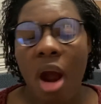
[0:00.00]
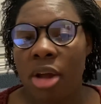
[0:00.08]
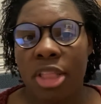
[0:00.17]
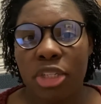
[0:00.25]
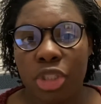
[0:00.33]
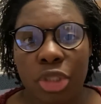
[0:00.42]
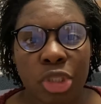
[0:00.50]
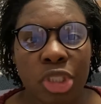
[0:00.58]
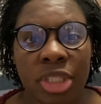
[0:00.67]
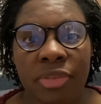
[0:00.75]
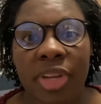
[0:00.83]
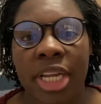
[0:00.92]
are the
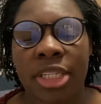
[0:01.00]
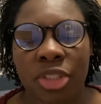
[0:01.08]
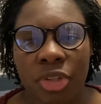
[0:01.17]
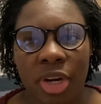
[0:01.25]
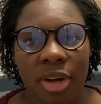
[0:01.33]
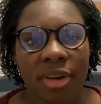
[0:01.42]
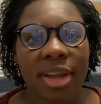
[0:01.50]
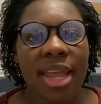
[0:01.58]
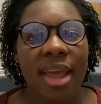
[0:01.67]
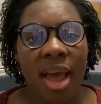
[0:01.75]
children of Israel,